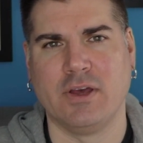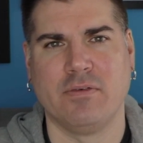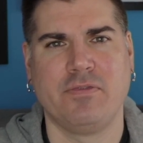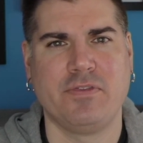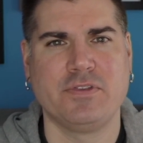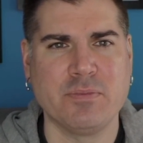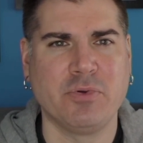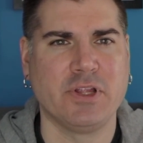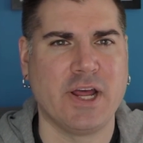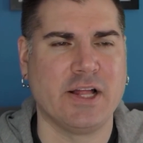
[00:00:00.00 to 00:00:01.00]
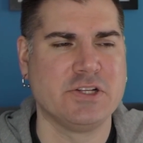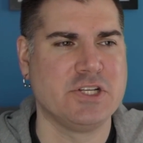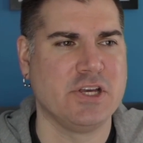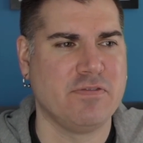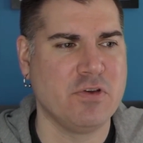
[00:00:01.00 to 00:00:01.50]
If simple
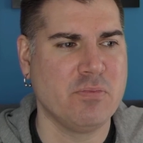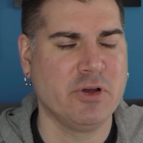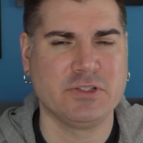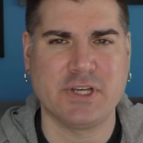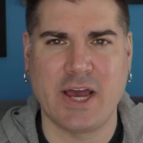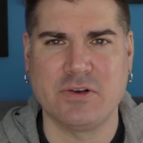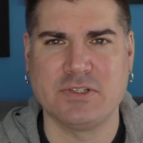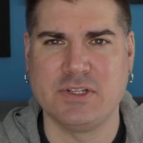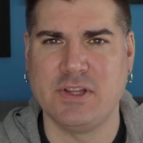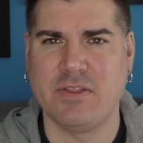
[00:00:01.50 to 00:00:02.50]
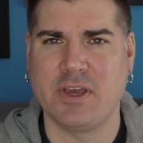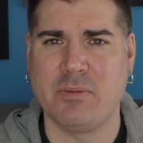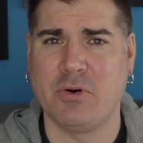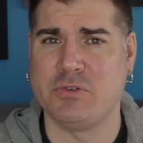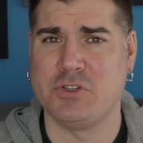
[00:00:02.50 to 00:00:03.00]
analogy, if you built a house and didn't
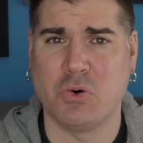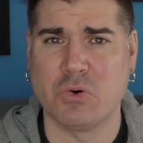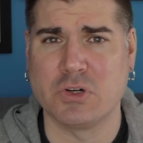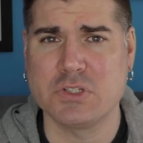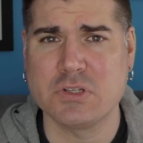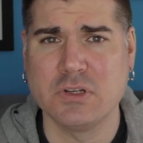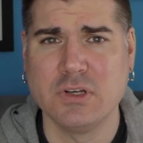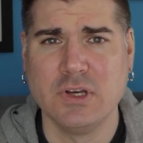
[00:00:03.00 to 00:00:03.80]
think about doors